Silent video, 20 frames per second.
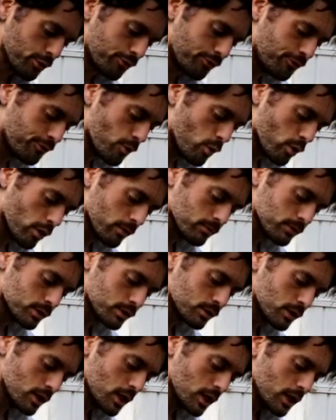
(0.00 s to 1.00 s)

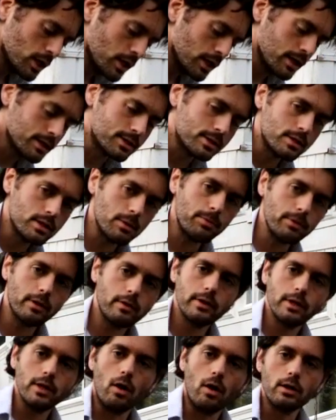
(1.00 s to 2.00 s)
forms, it's
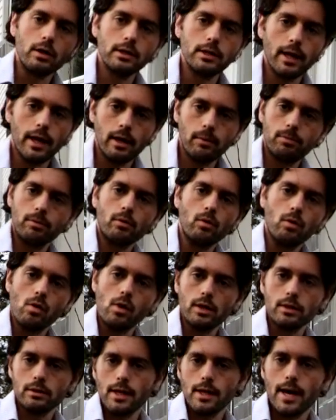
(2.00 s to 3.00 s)
typically on the
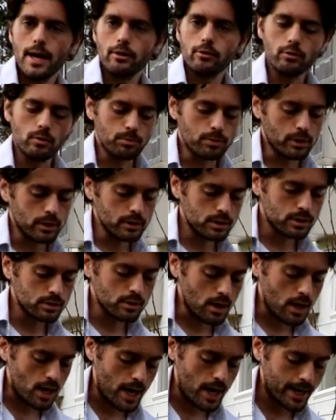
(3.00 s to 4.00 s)
apical and lateral buds,
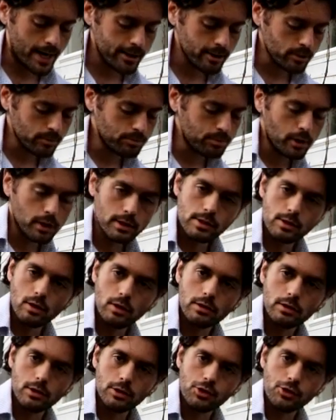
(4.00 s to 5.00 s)
the higher buds
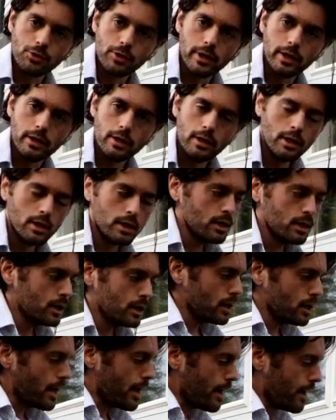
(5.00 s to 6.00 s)
on the tree.
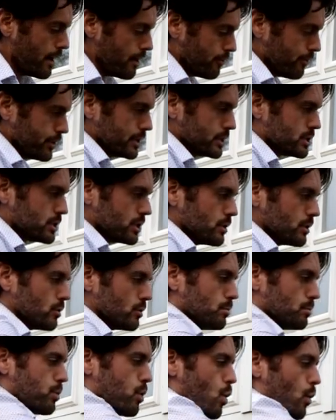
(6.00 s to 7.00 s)
Every
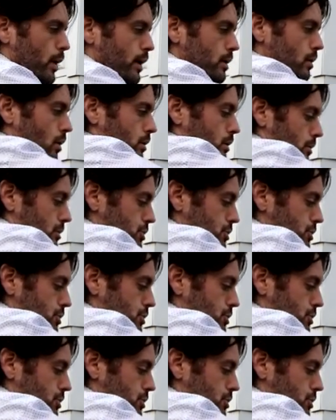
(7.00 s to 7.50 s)
single point on our